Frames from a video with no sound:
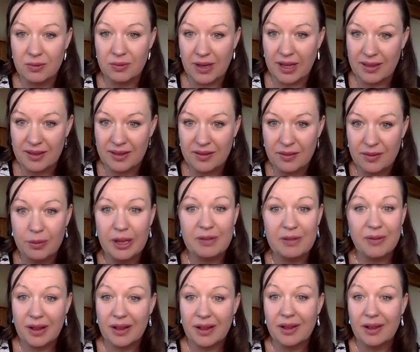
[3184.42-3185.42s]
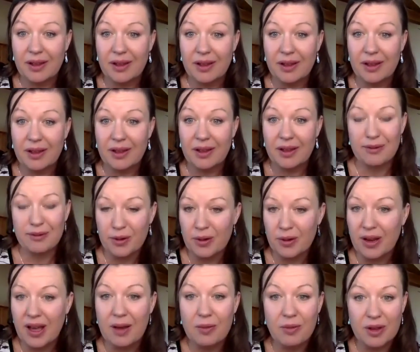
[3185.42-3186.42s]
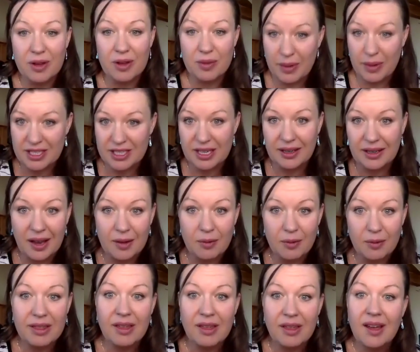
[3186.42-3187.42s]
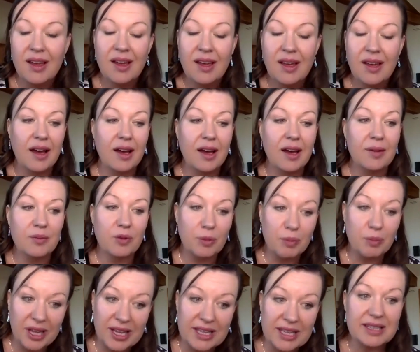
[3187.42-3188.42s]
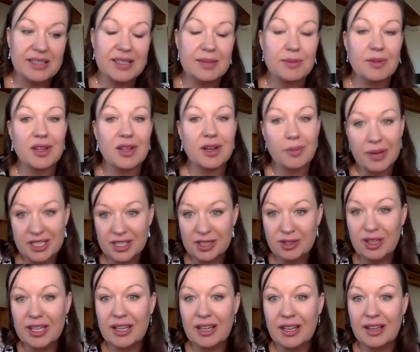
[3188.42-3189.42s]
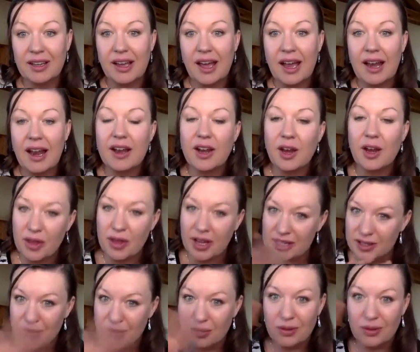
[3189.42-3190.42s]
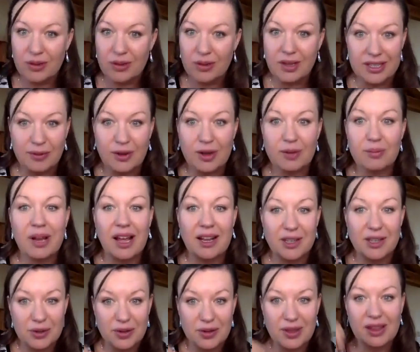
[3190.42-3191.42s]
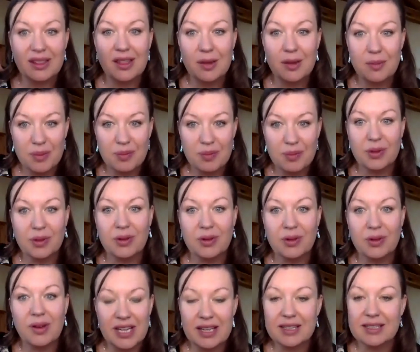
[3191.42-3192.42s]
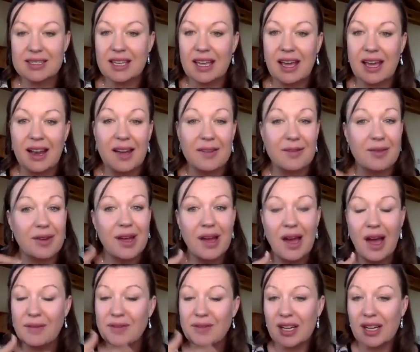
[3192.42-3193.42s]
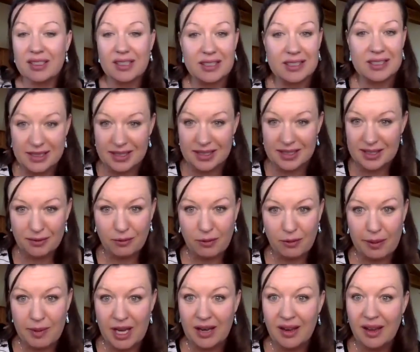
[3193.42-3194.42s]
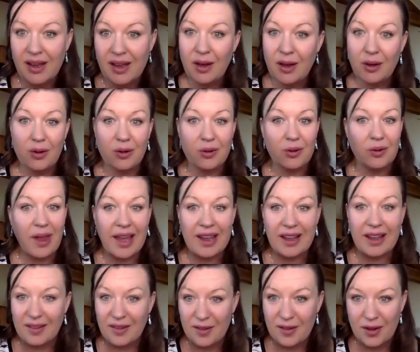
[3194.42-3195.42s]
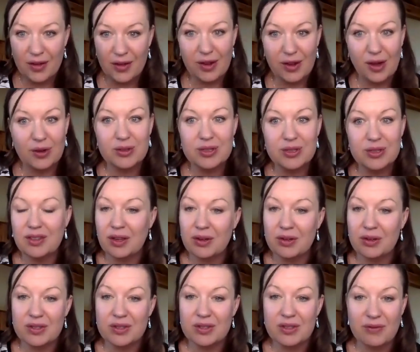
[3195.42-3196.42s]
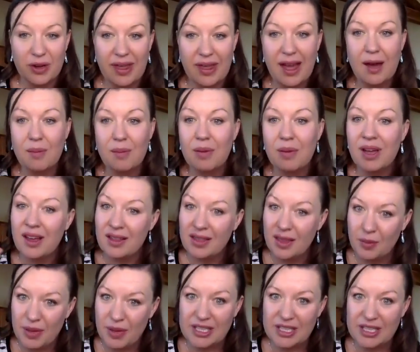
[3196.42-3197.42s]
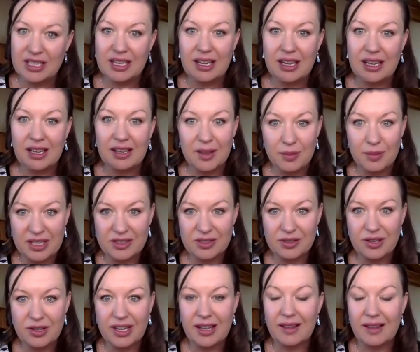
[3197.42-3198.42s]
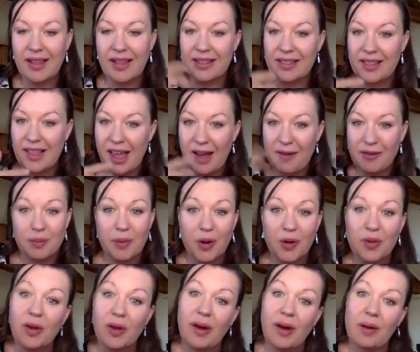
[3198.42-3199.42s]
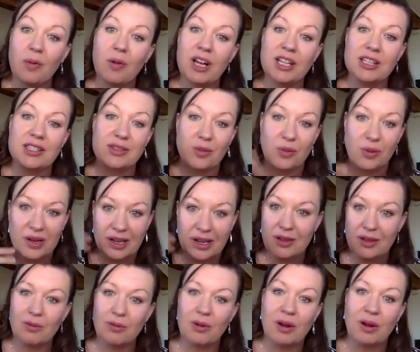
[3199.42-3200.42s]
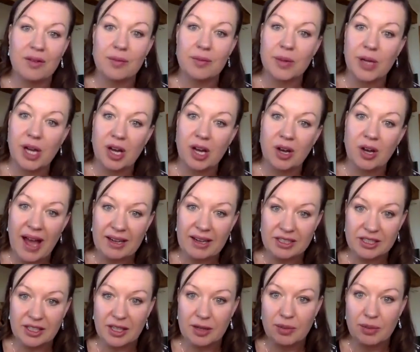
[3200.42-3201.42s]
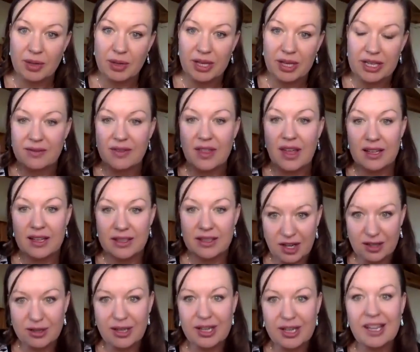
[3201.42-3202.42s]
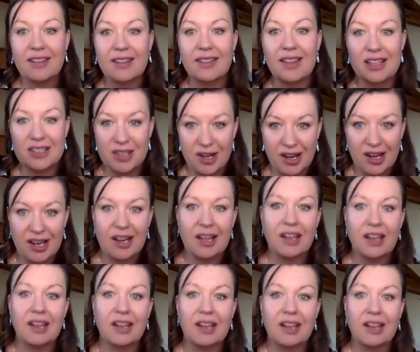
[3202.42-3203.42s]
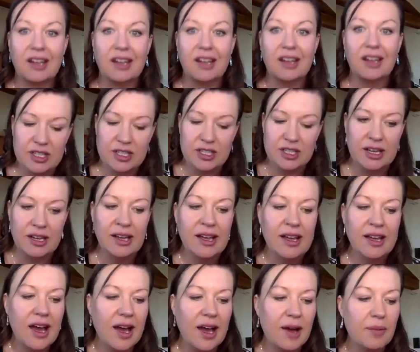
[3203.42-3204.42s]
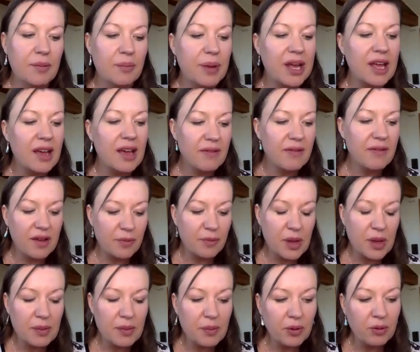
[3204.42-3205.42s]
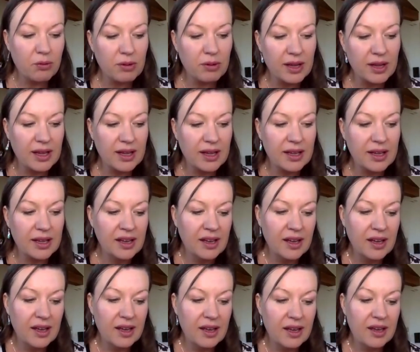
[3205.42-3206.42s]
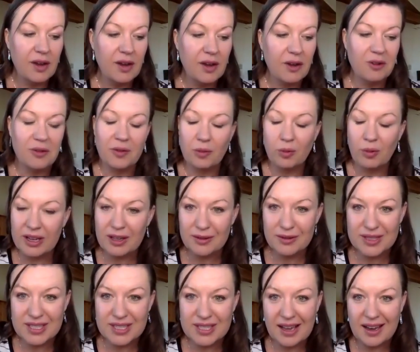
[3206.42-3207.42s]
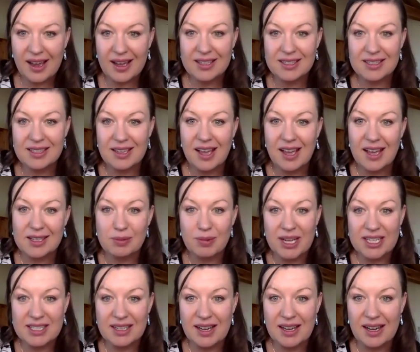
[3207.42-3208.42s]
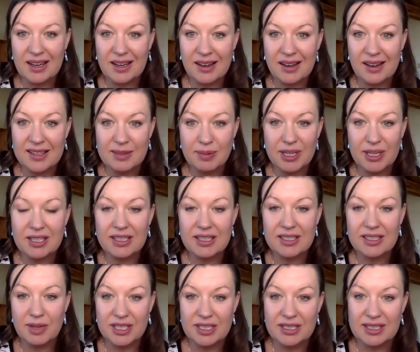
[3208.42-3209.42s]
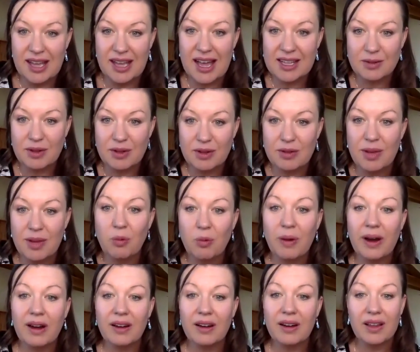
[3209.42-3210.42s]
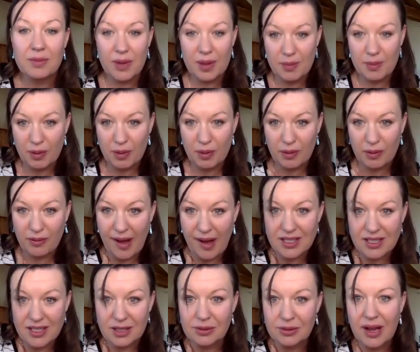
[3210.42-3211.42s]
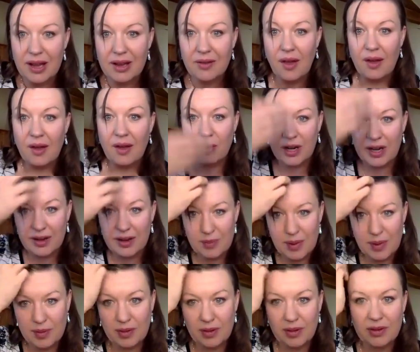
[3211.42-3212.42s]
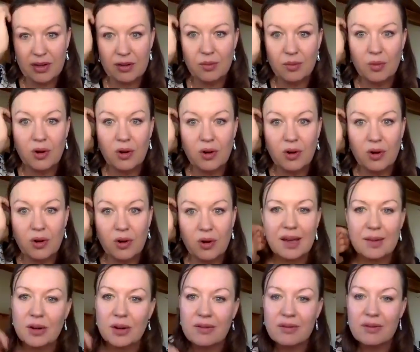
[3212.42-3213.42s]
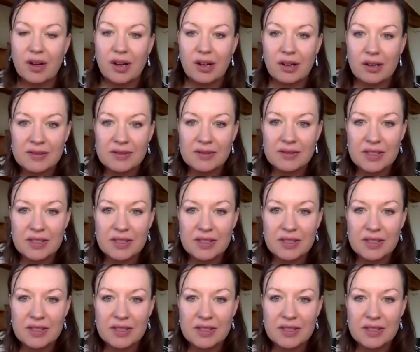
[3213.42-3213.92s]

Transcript: with with feeling crazy around food and with binging and with um, replacing some of their binge drinking and i know that it's totally different but i do think that people have a tendency and i've i've talked to dozens of women who like those those for them the binge eating the binge drinking like they have to both go at once or neither one of them go actually because if they start drinking they start eating vice versa um, but if, if people really you know what you said has has resonated especially as much as it has with me where can people find you and and where can people learn more and get more involved